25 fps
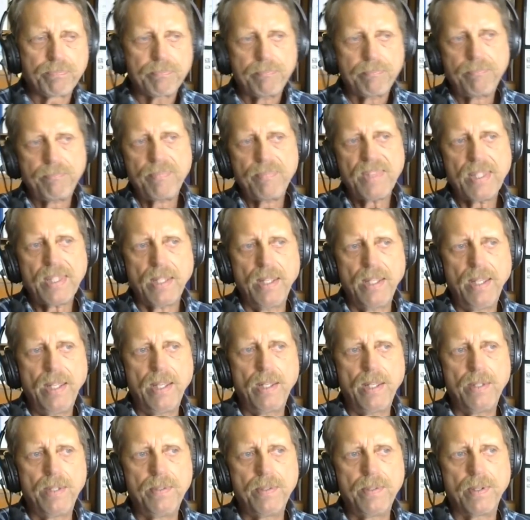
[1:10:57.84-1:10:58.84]

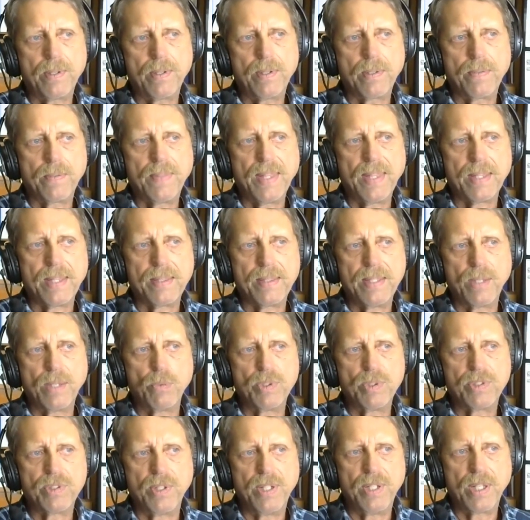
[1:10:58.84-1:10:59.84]
And there was
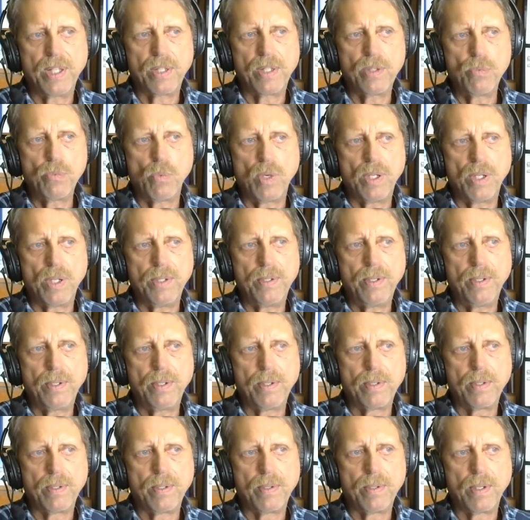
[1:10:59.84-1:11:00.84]
another
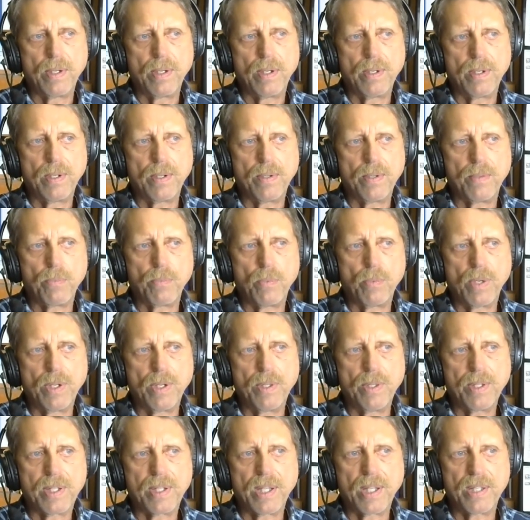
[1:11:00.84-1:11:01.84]
one of the
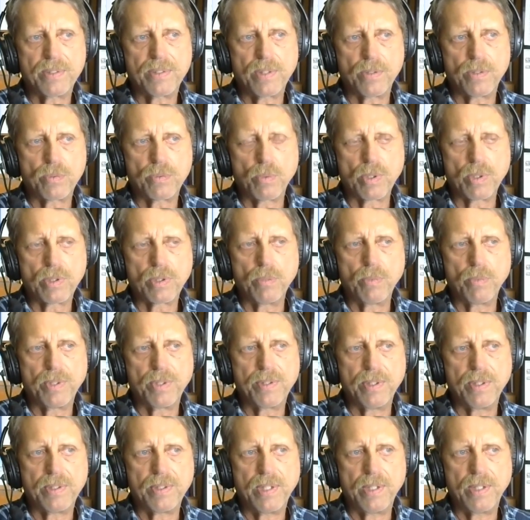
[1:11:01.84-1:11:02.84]
guys I was working with
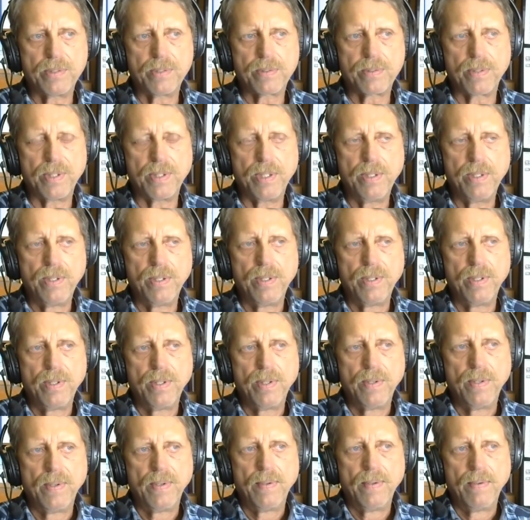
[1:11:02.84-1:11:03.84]
intensely,
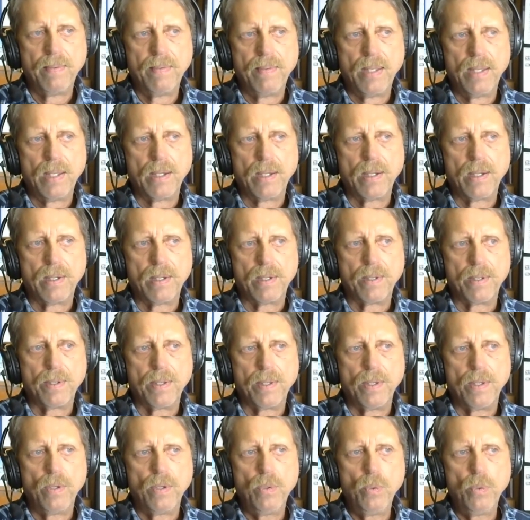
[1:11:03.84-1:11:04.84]
who